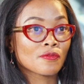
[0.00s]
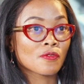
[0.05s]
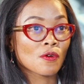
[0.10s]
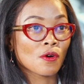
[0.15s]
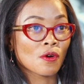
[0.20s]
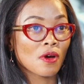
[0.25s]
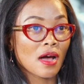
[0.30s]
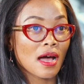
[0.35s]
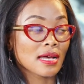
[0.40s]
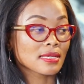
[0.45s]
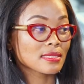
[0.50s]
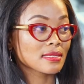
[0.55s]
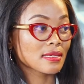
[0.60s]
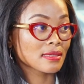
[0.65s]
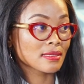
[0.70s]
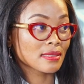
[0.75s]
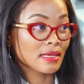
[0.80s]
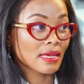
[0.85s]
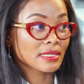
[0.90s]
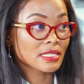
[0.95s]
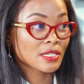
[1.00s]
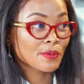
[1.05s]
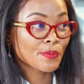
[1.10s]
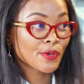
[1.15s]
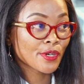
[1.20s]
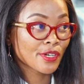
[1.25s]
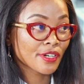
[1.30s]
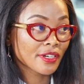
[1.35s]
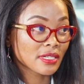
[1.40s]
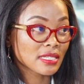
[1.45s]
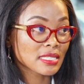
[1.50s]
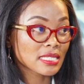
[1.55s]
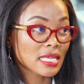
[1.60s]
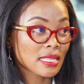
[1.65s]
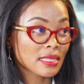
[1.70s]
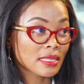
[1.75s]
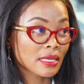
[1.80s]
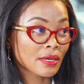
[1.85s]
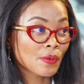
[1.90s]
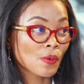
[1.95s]
for us as entrepreneurs,
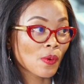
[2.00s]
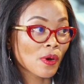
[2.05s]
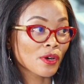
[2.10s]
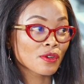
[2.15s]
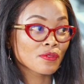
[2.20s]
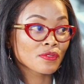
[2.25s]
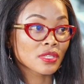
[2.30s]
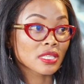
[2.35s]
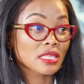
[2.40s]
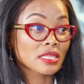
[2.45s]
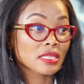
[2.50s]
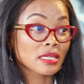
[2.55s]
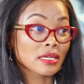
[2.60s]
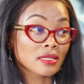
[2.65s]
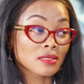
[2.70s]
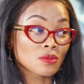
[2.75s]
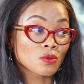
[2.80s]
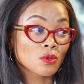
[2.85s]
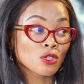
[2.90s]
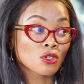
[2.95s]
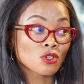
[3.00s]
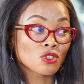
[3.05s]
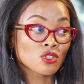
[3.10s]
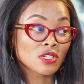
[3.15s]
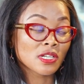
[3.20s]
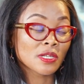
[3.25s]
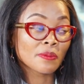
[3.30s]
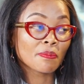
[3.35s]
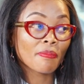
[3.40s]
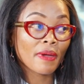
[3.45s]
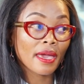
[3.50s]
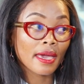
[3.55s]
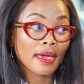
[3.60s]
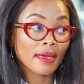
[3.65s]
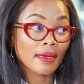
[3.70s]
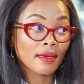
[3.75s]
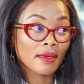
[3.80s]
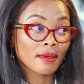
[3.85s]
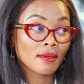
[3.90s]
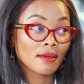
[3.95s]
I think one of the things we usually
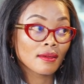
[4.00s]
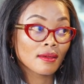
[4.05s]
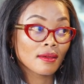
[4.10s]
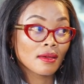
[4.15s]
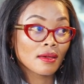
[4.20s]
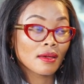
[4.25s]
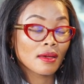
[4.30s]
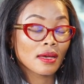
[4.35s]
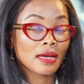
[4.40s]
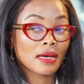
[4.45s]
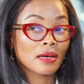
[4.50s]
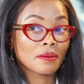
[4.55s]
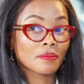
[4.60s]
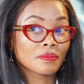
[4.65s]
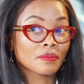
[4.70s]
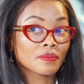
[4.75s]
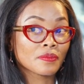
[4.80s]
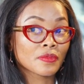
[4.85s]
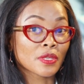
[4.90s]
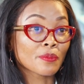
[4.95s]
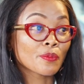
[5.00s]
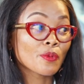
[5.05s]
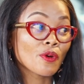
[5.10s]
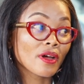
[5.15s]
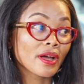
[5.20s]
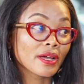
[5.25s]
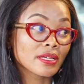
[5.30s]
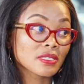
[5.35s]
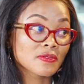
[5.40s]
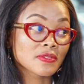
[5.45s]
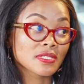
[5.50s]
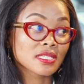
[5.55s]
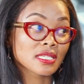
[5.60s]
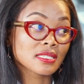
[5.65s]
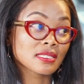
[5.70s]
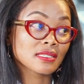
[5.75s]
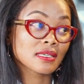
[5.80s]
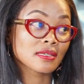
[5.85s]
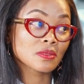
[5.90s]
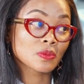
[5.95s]
pay um, the price for
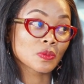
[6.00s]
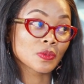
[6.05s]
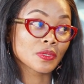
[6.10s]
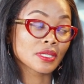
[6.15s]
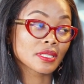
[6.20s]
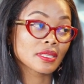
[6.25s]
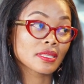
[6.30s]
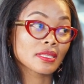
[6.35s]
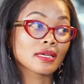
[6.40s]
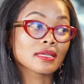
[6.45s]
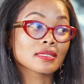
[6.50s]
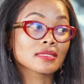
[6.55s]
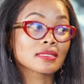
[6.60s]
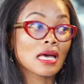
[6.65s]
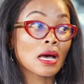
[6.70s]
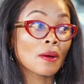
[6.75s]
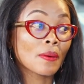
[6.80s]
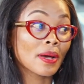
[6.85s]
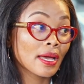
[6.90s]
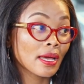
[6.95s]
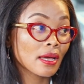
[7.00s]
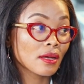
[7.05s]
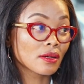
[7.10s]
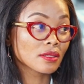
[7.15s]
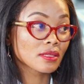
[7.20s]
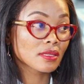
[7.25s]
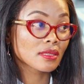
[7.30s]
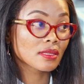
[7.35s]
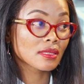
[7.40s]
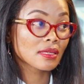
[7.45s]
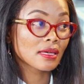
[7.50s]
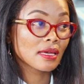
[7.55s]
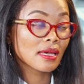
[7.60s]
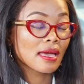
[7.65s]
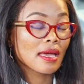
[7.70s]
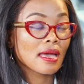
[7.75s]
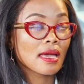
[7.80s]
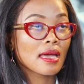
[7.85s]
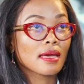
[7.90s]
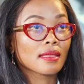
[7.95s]
success with is our health.
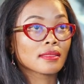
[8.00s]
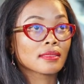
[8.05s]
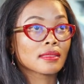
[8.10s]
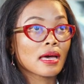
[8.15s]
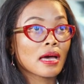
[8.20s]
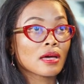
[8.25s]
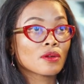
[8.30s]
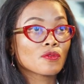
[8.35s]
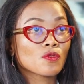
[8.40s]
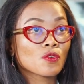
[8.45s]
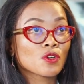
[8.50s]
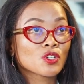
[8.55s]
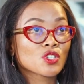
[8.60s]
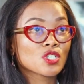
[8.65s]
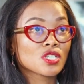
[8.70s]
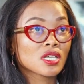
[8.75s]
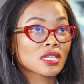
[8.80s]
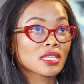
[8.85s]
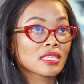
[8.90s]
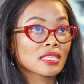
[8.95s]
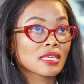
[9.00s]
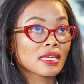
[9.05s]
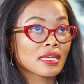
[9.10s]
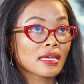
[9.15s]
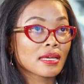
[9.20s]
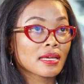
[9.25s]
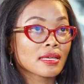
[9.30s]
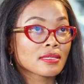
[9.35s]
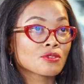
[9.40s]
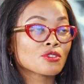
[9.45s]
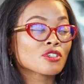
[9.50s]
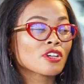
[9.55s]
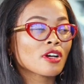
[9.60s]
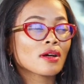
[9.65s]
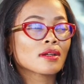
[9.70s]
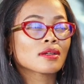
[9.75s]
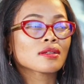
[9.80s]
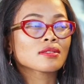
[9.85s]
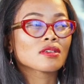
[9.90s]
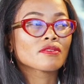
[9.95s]
And the unfortunate thing is,
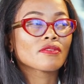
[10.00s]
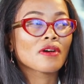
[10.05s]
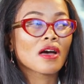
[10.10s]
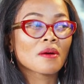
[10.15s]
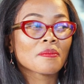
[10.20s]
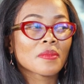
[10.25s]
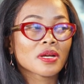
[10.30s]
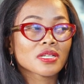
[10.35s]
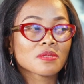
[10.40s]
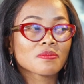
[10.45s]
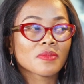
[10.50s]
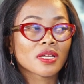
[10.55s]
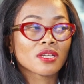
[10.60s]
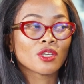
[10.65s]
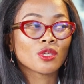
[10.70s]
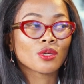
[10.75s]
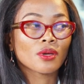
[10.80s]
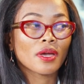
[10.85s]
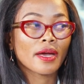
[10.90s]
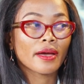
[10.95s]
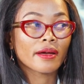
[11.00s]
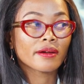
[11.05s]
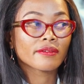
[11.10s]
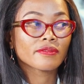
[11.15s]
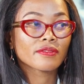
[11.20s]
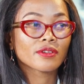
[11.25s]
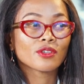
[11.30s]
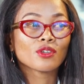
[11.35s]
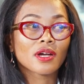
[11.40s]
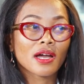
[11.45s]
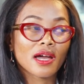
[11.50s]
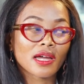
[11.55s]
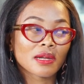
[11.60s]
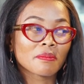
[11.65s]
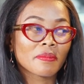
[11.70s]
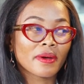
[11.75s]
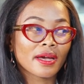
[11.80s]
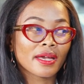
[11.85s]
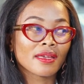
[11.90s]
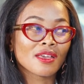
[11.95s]
regardless of how much money you have, you
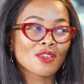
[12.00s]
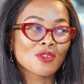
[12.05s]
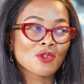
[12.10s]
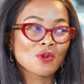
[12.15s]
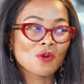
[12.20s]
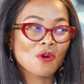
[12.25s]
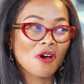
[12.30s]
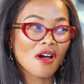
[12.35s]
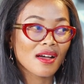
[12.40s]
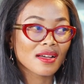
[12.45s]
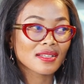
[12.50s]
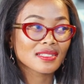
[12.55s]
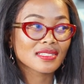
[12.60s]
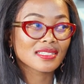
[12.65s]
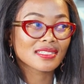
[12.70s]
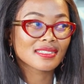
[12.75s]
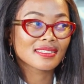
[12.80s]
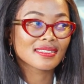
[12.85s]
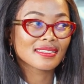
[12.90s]
can't buy a new heart,